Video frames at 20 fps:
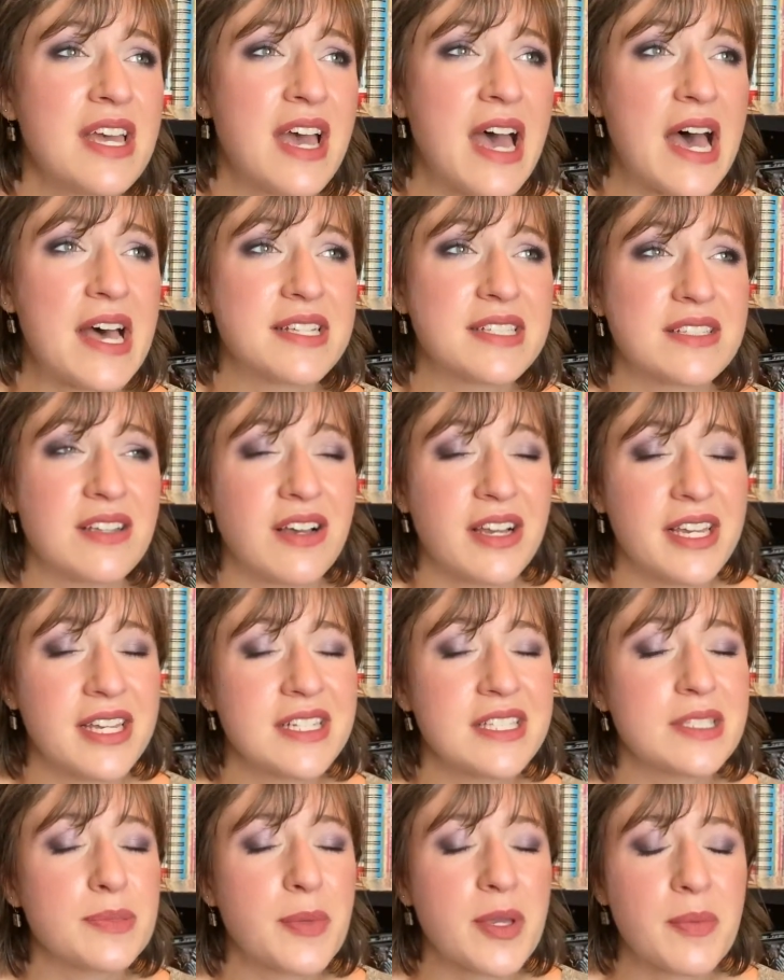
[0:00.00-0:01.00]
As long
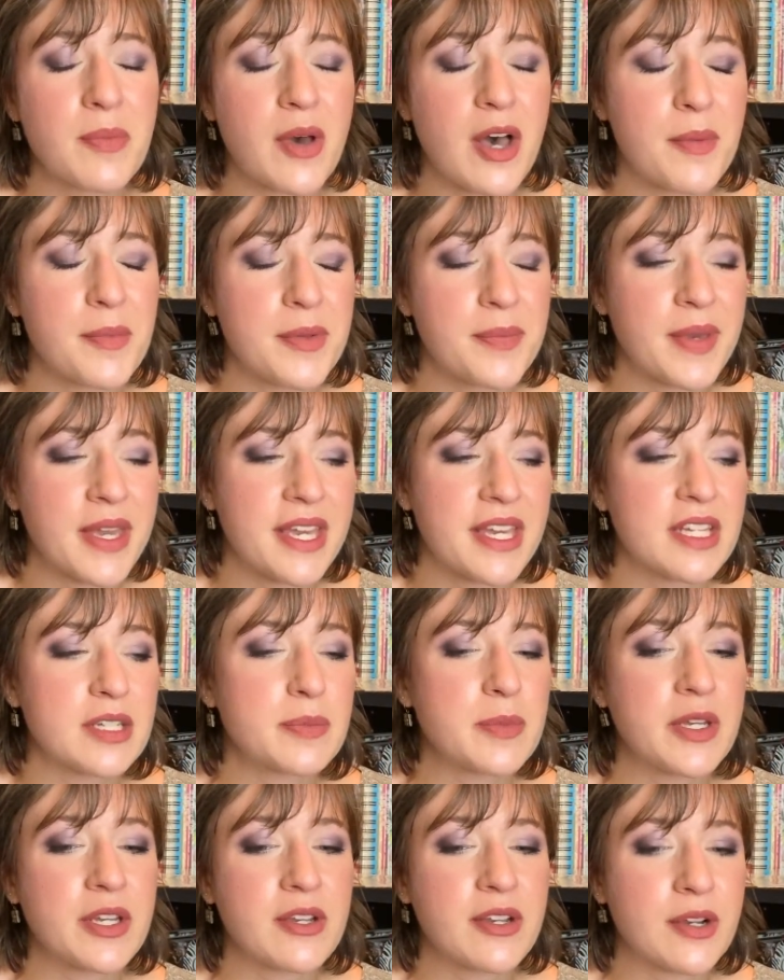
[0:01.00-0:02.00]
as my mom and my aunt and
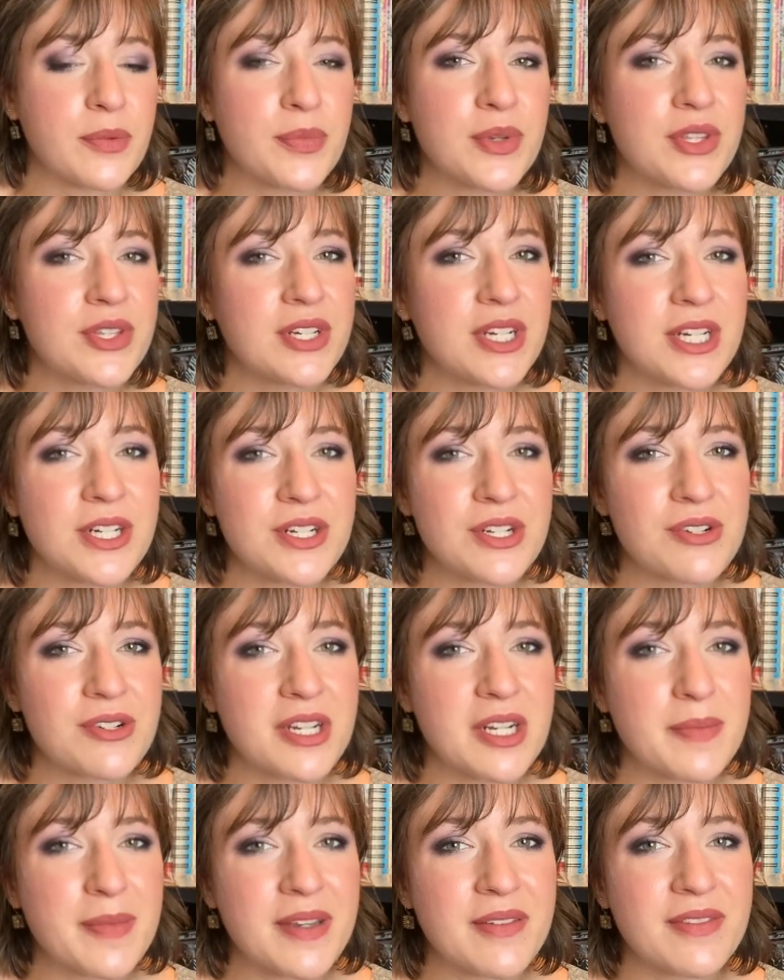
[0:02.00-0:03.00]
my grandmother are
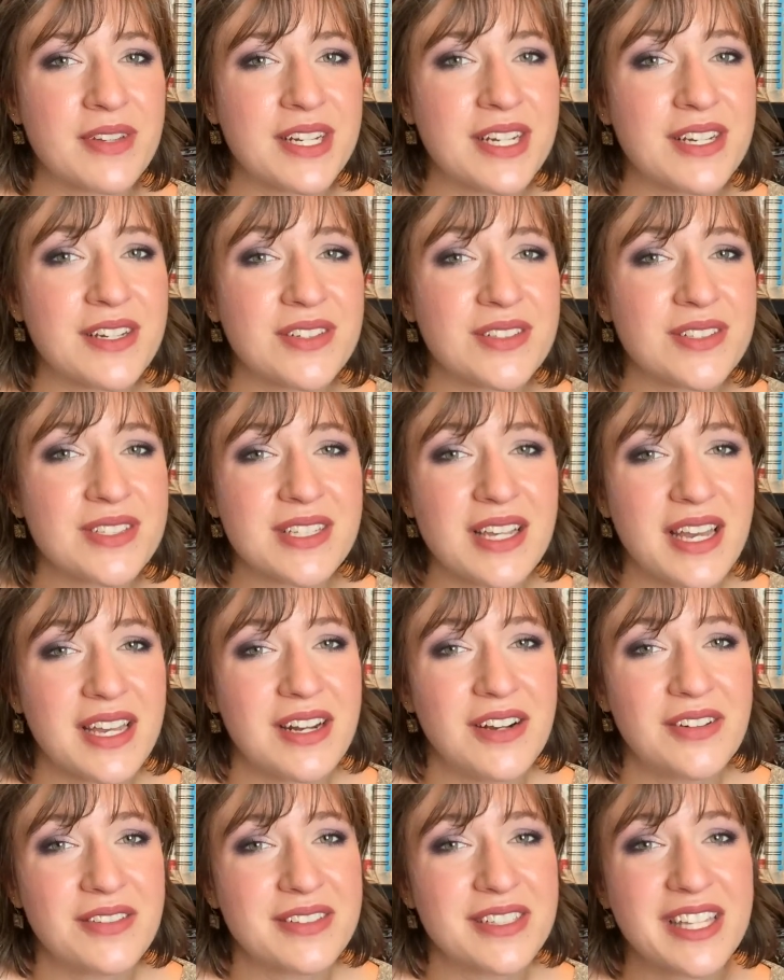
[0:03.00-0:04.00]
enjoying my videos, I
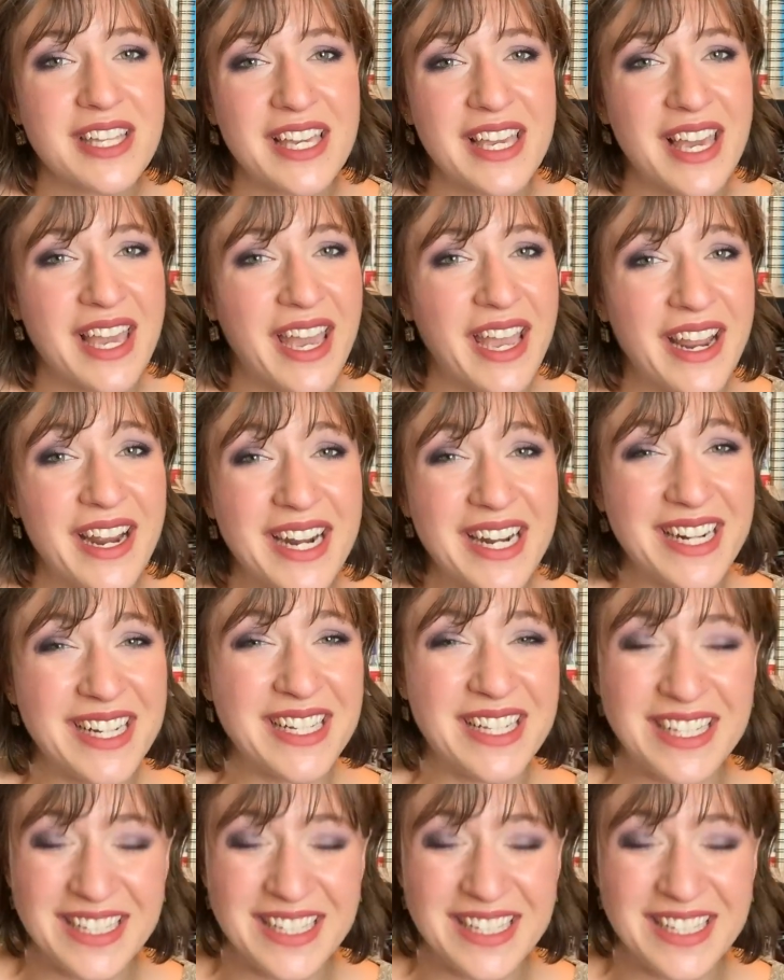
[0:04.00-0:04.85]
don't really care.